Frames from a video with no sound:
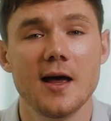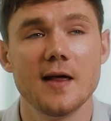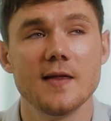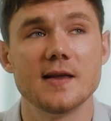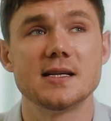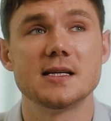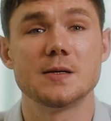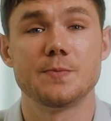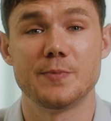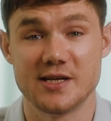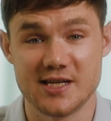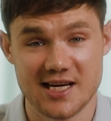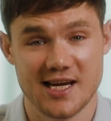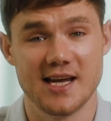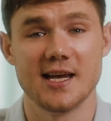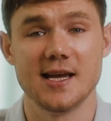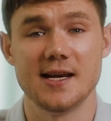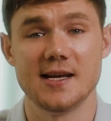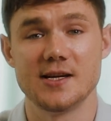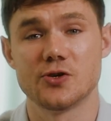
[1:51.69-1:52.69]
This is
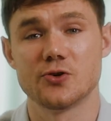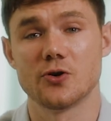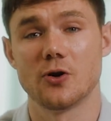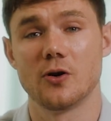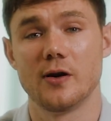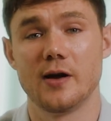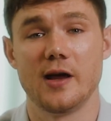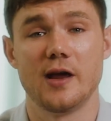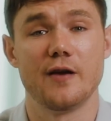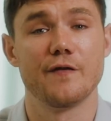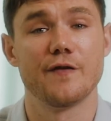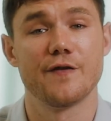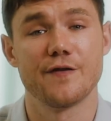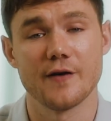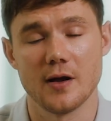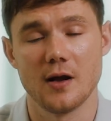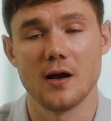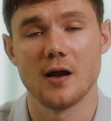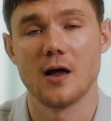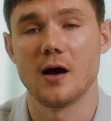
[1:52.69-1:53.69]
particularly strong in
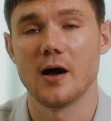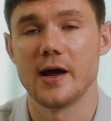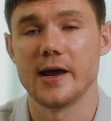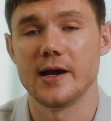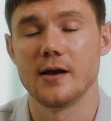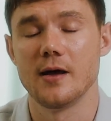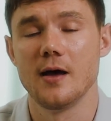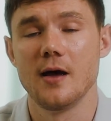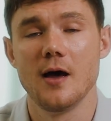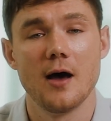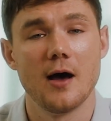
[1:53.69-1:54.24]
frontline.